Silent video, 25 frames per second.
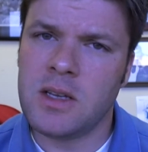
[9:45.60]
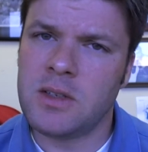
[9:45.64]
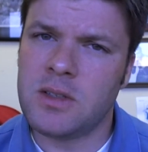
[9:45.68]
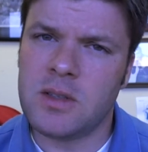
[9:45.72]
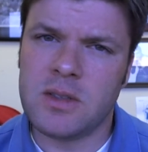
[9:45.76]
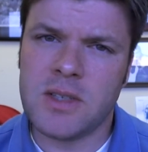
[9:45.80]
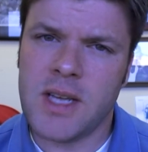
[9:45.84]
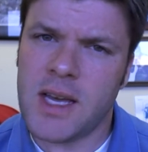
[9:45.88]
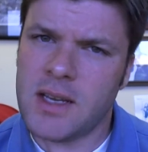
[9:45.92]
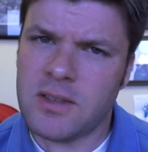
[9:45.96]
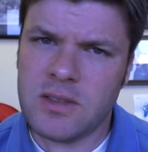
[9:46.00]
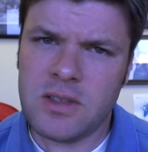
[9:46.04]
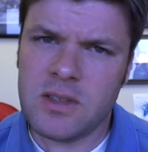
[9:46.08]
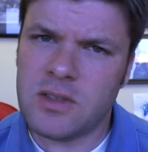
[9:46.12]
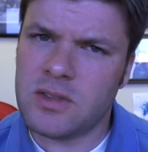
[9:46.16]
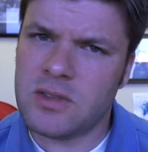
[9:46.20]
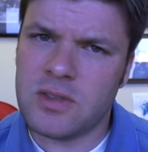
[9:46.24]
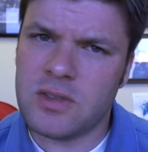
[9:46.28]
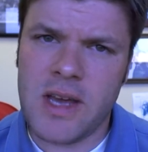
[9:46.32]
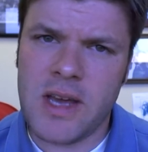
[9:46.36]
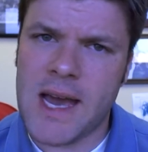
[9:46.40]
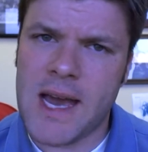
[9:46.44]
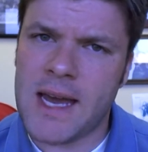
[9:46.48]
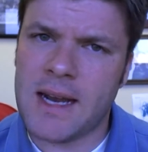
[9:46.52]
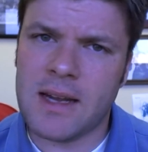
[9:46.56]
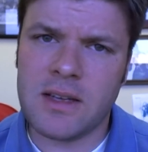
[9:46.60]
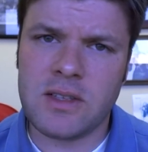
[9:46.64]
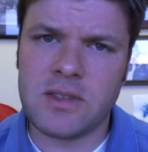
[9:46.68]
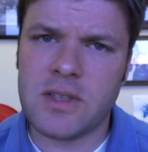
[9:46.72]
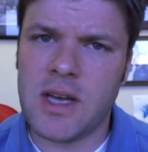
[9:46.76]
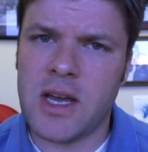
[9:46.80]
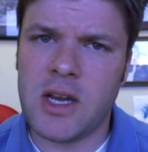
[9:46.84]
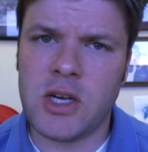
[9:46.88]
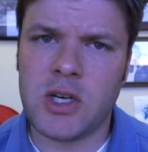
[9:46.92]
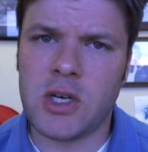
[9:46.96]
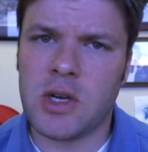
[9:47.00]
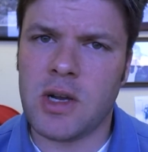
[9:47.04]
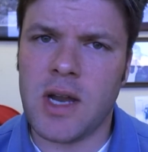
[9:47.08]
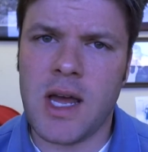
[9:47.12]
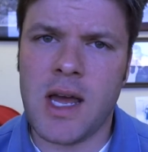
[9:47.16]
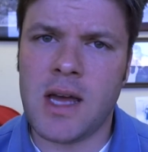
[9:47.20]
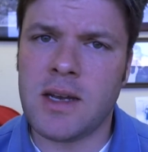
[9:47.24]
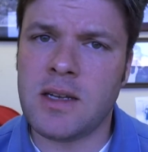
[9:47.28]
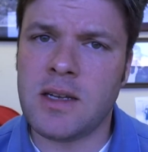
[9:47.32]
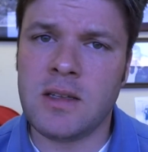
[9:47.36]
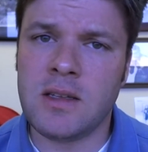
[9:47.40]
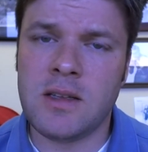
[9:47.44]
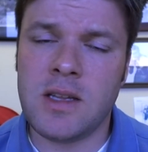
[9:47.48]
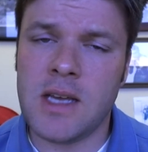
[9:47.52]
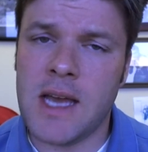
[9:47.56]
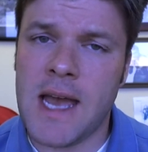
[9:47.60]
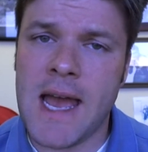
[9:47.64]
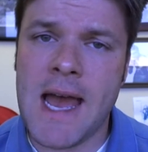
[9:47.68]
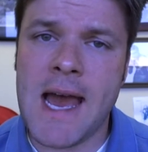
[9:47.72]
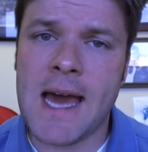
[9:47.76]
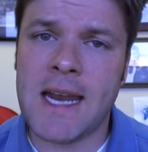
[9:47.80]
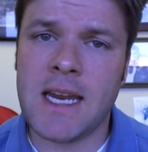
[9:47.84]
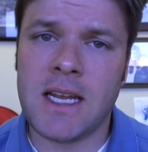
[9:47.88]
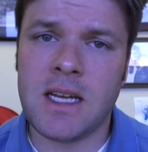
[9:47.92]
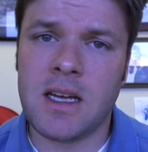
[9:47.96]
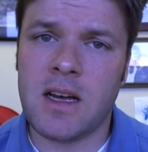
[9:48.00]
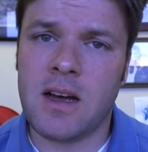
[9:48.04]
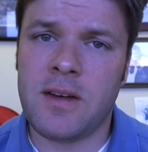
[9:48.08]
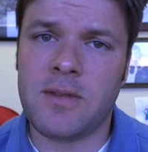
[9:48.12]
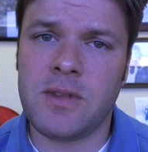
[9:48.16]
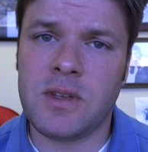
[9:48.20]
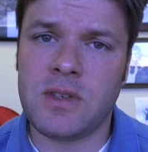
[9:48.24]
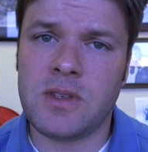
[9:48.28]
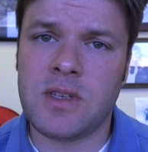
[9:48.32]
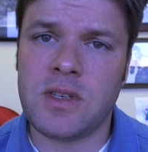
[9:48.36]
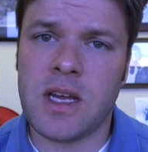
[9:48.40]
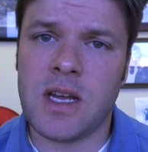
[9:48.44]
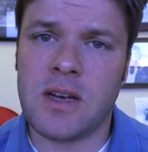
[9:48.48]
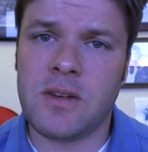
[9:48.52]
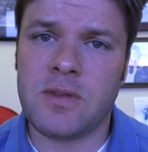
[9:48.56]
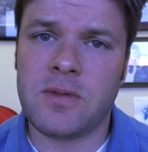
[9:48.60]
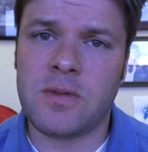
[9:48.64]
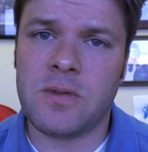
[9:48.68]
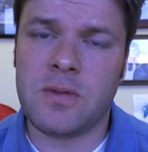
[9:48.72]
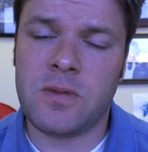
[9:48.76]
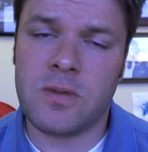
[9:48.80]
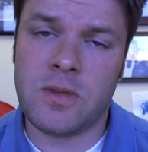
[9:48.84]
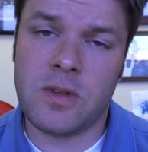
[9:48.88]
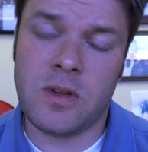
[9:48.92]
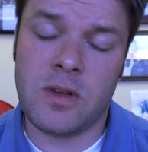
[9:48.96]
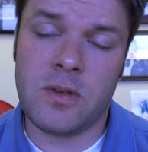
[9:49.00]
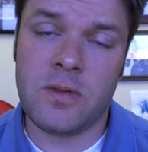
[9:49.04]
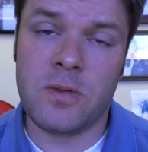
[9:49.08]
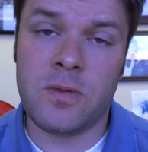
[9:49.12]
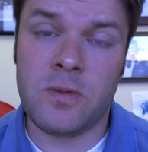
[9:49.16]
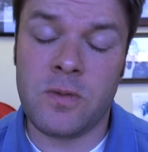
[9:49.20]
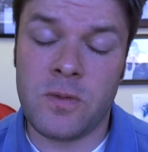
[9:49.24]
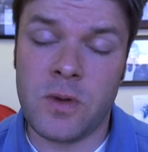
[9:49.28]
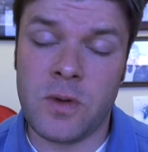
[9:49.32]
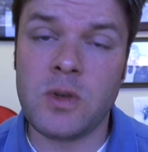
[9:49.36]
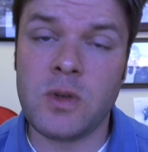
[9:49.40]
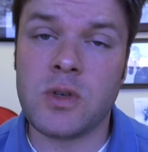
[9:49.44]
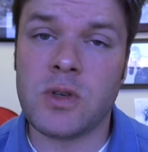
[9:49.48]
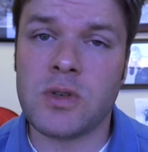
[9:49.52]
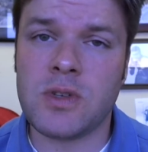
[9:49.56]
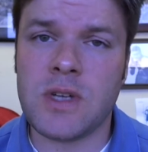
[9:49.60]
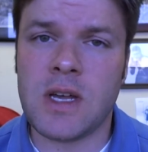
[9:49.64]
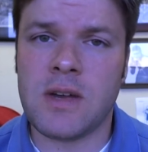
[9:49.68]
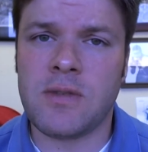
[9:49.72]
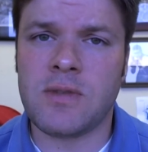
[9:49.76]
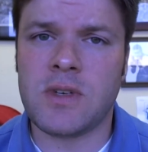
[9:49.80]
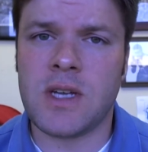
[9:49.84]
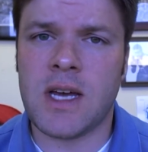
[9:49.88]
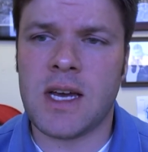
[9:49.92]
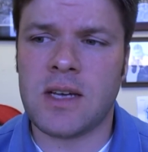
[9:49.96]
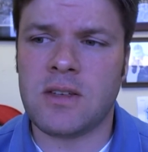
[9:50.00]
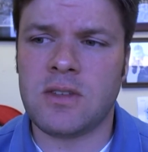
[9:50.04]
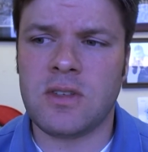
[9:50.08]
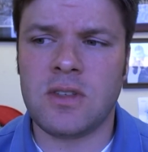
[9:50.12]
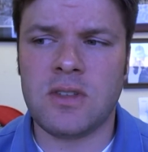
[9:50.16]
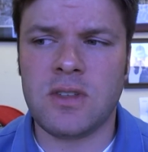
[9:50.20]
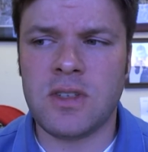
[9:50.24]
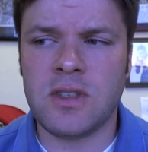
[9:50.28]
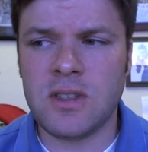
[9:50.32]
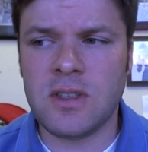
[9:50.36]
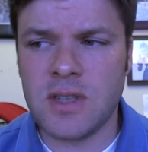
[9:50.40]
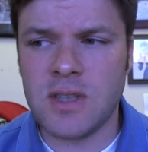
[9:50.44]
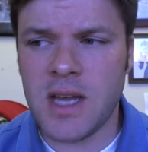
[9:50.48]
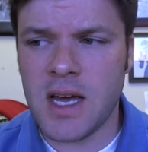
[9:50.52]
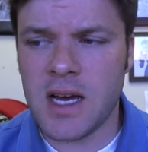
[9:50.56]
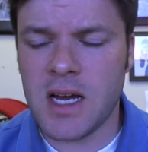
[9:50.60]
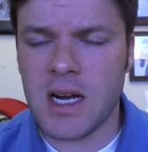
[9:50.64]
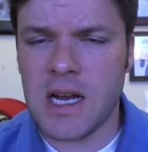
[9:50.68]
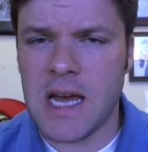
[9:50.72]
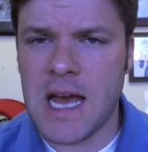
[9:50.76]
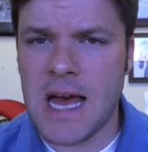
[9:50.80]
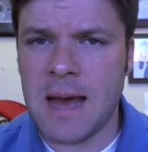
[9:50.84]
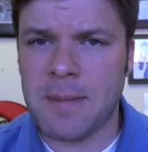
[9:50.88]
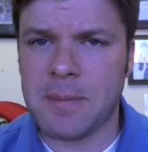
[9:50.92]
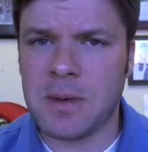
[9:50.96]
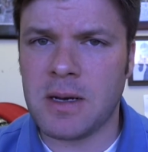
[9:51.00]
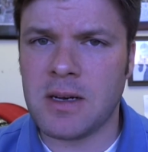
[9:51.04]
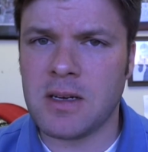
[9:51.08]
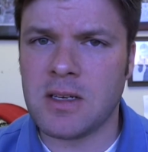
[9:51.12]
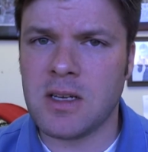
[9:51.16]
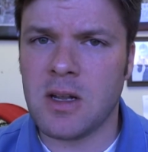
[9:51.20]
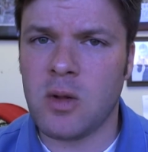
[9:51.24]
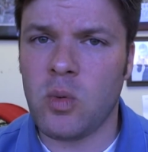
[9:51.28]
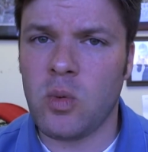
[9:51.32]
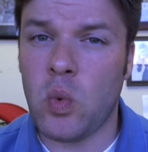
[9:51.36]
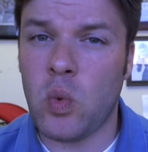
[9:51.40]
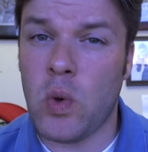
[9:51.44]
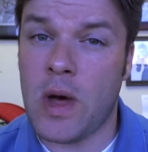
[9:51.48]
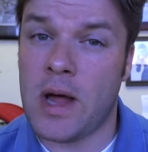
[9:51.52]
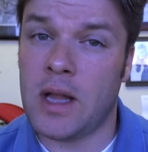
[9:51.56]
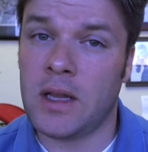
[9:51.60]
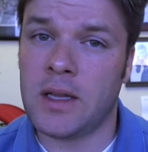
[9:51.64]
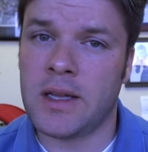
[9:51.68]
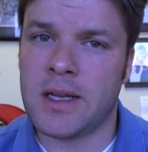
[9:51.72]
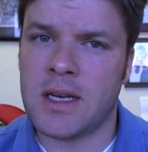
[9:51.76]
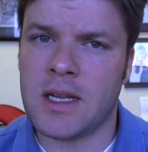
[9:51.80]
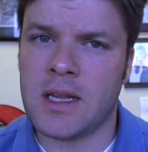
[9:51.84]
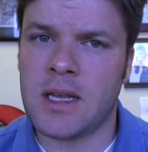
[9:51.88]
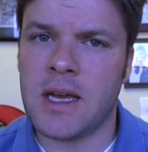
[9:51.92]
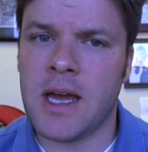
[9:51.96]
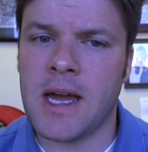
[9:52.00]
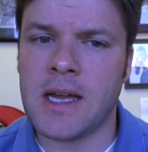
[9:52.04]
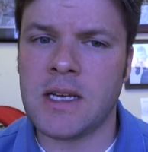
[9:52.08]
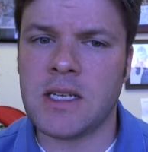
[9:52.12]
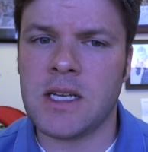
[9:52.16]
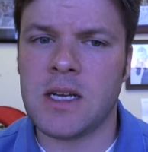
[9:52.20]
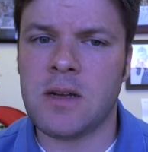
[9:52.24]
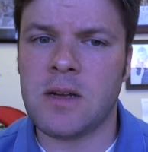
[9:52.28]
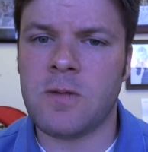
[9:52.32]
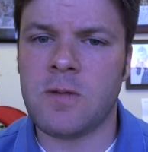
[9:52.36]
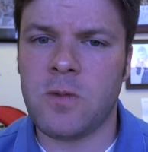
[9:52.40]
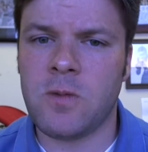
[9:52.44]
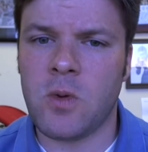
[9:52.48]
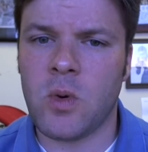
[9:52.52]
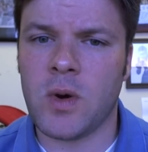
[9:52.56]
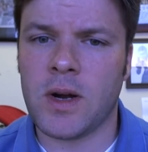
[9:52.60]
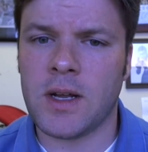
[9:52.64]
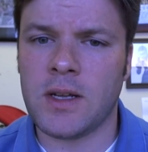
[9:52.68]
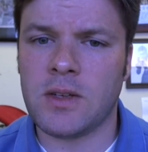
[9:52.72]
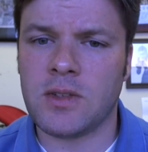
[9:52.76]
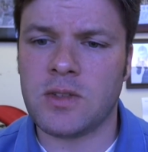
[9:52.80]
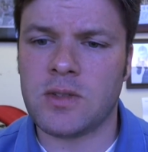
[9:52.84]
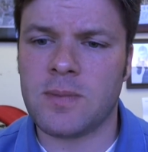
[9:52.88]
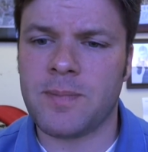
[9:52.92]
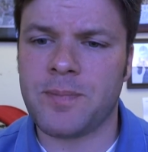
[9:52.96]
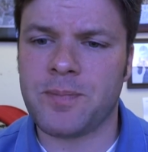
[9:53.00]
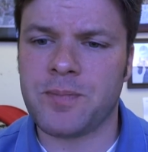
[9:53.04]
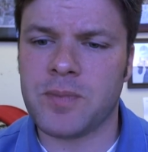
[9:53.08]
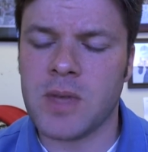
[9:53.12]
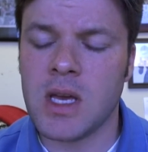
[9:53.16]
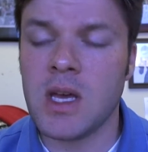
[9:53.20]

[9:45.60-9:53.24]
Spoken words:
So Texas annexation, the adding of the future state of Texas, is not going to happen until well into the 1840s.